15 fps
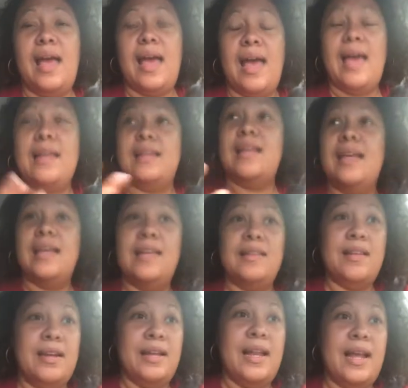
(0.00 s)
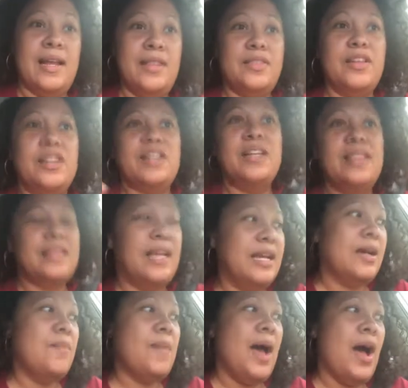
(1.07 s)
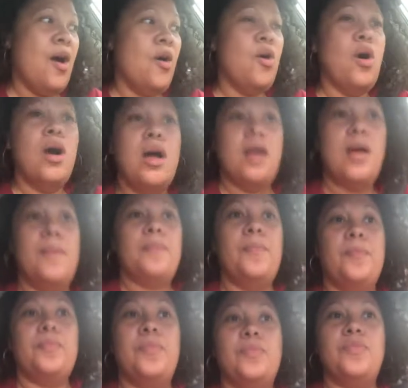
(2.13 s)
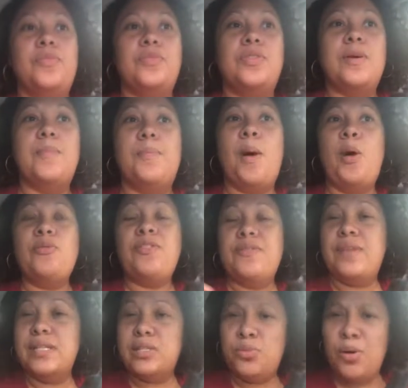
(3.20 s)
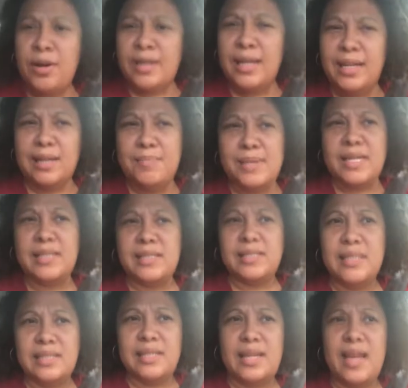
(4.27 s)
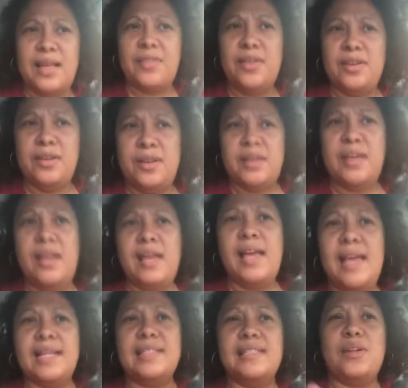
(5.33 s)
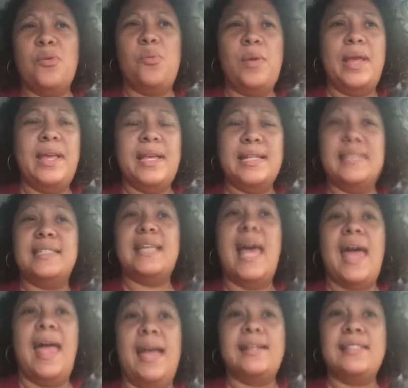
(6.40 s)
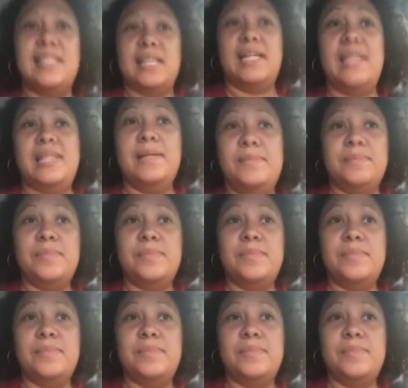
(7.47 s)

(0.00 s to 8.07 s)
At the end of the day, the good thing about the both of us working the business together is that we can tag team.